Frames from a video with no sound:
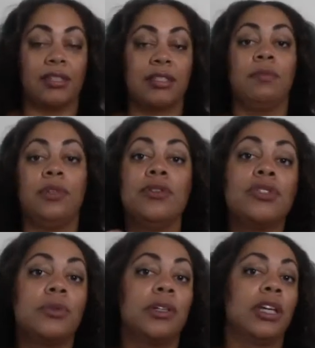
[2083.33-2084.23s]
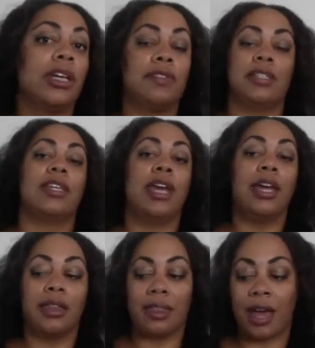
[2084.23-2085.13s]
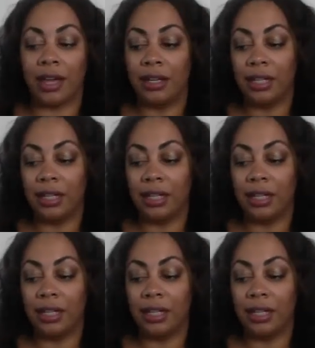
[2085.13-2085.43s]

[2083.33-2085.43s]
That's a mutual give and take that